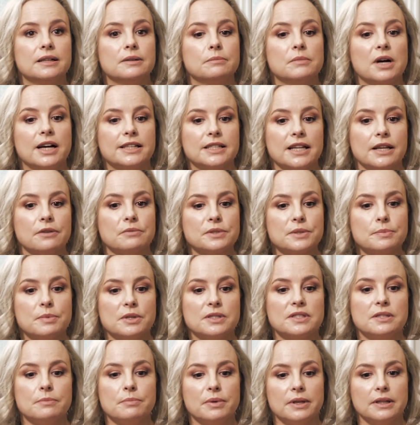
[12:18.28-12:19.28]
I take
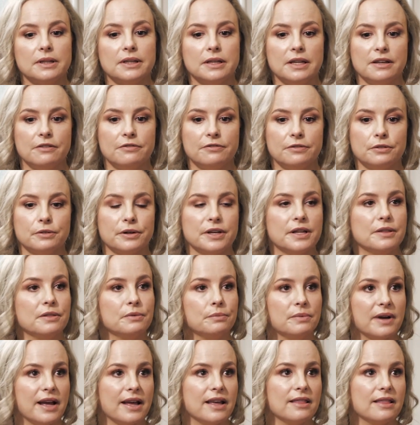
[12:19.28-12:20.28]
responsibility for it in
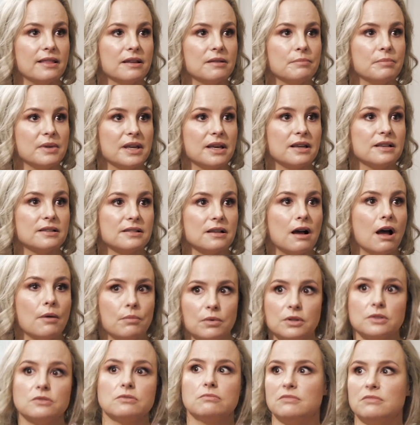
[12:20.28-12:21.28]
the way that because I
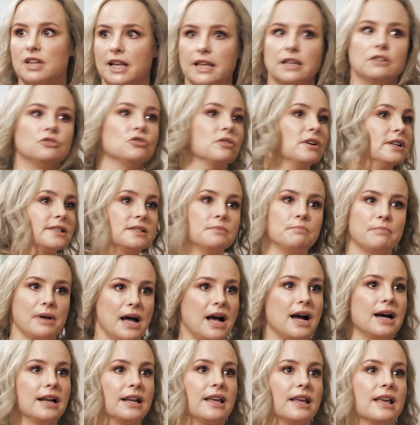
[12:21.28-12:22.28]
was taking drugs and
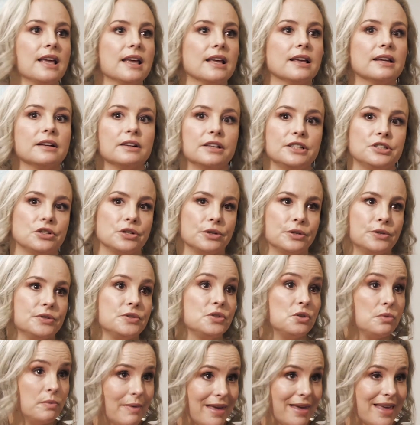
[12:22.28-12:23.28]
partying, and I chose
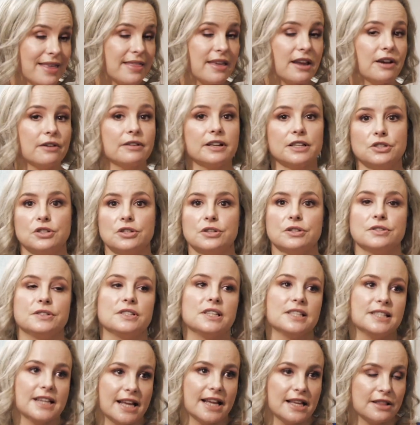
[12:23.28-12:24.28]
to be there and I chose
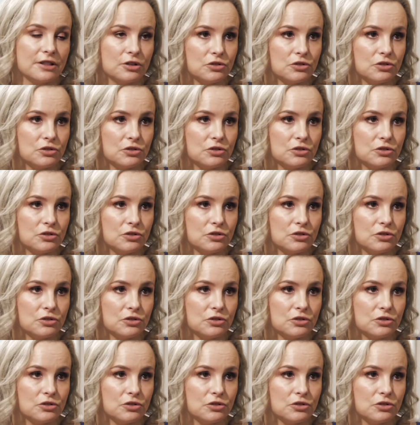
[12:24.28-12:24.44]
to take the